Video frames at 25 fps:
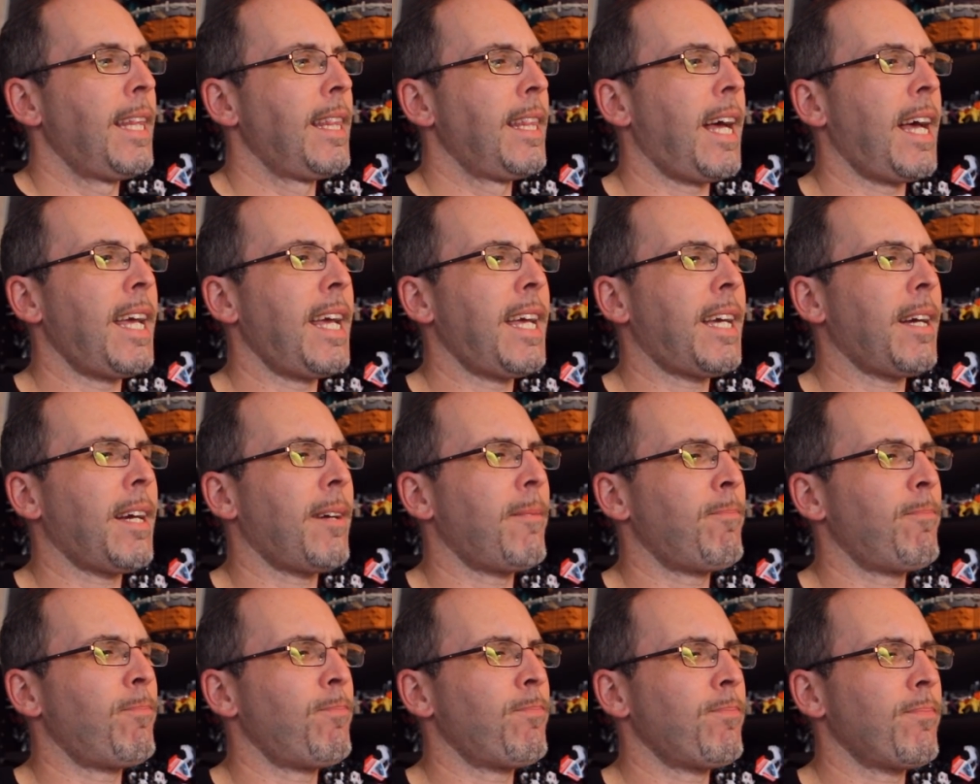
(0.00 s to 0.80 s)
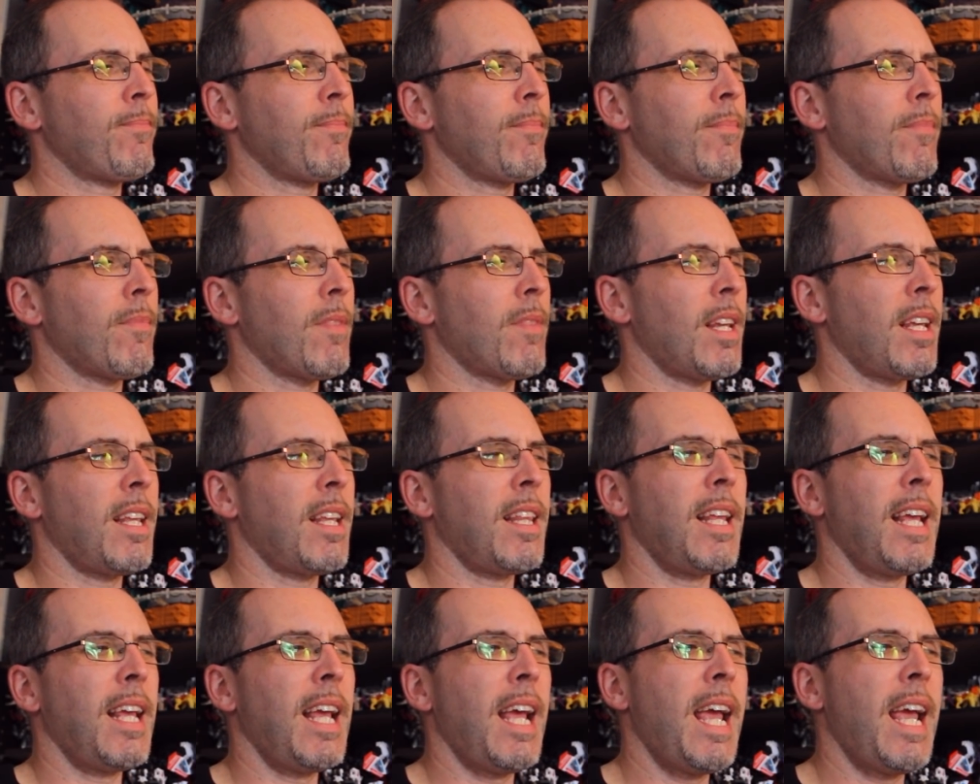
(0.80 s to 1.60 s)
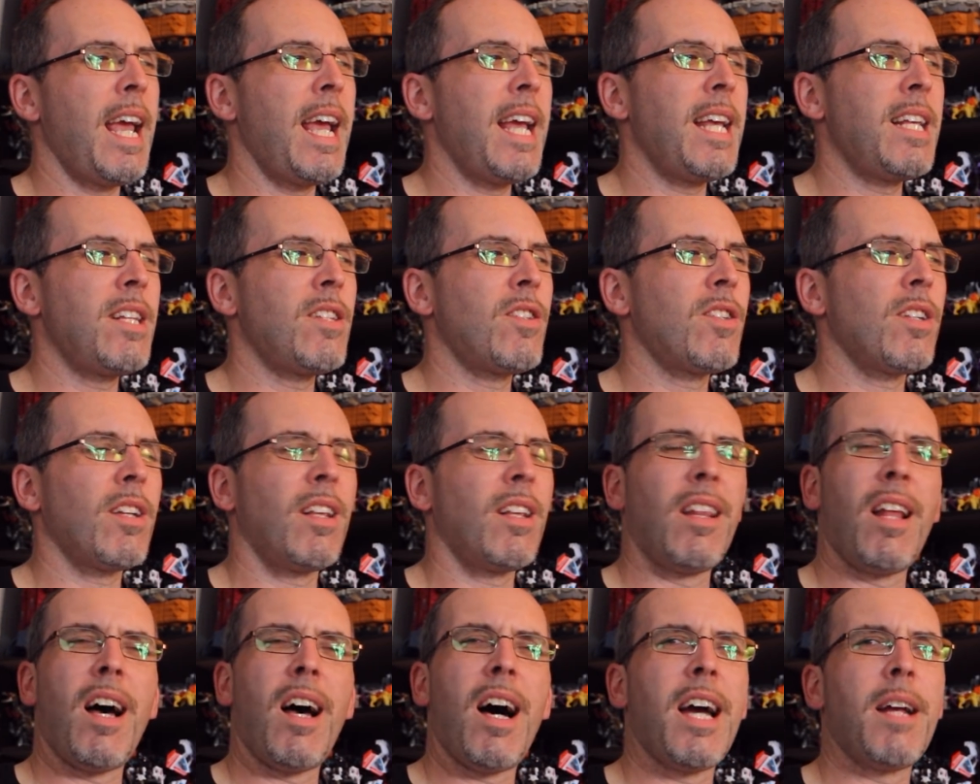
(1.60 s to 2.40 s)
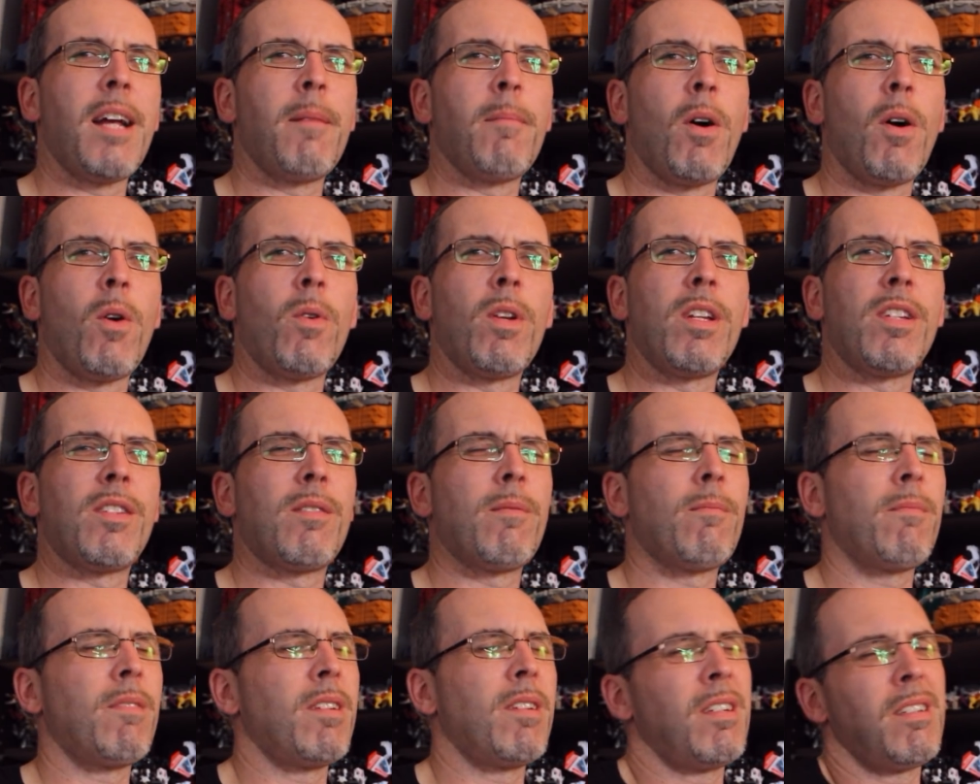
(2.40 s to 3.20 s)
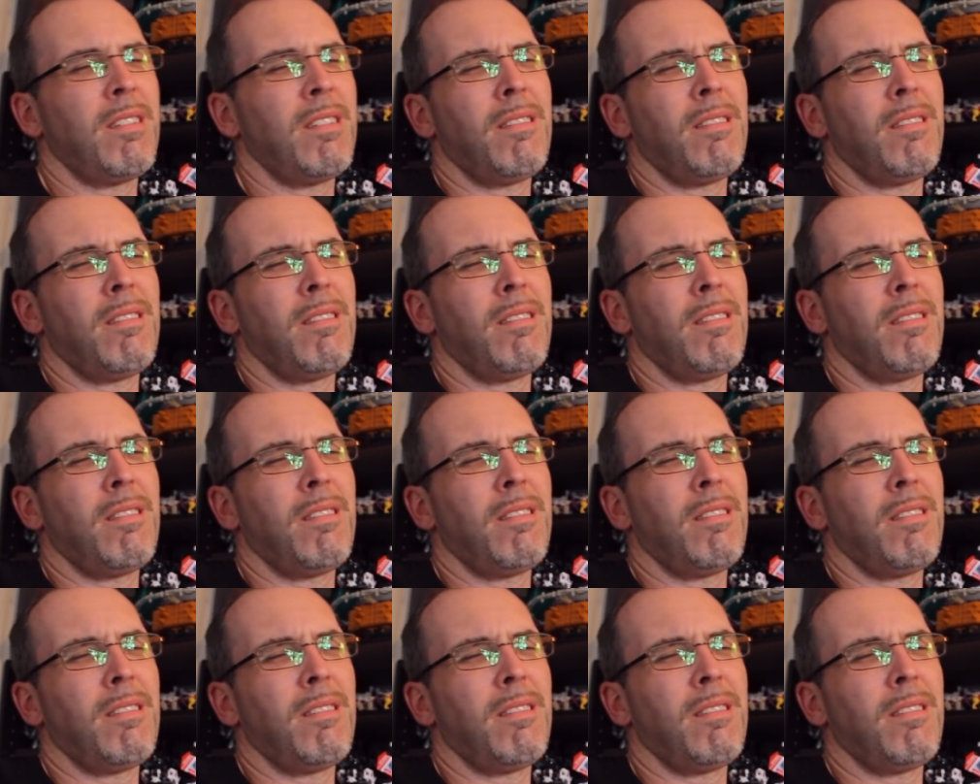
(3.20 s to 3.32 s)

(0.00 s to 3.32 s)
Like, his line mode is...